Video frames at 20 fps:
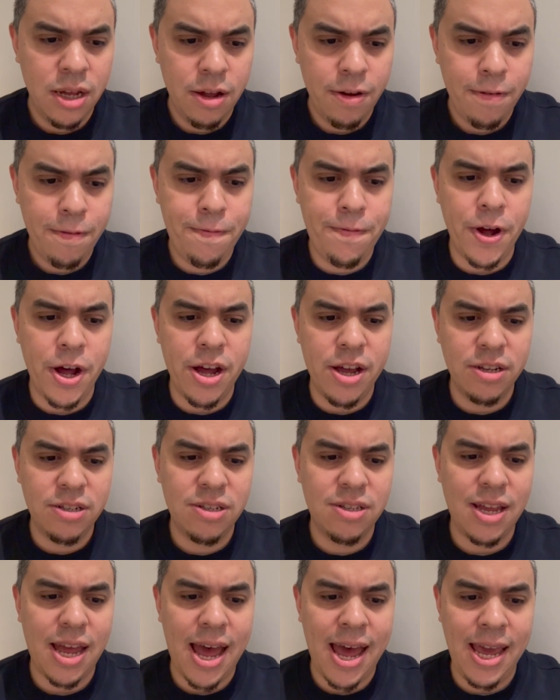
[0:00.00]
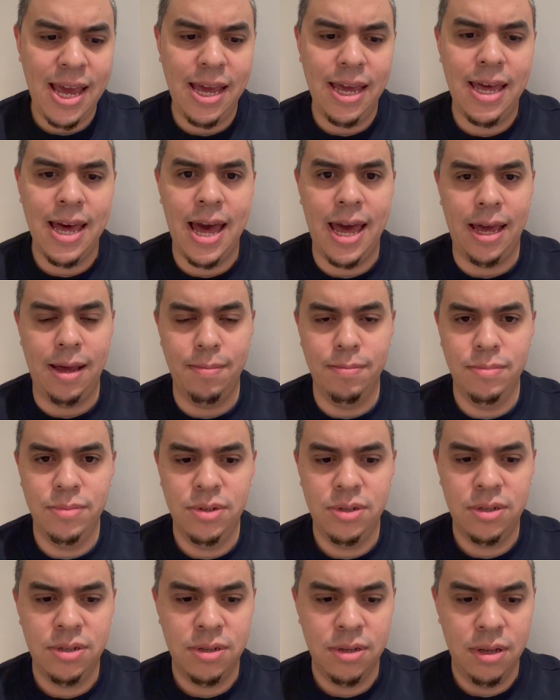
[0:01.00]
First 8
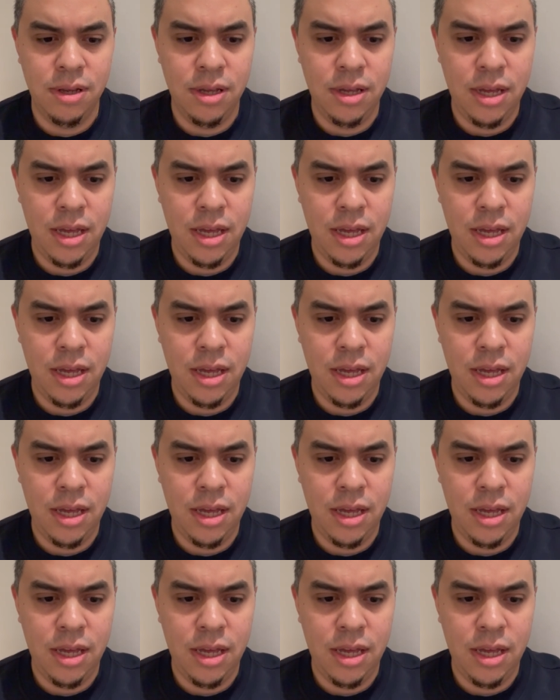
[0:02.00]
games,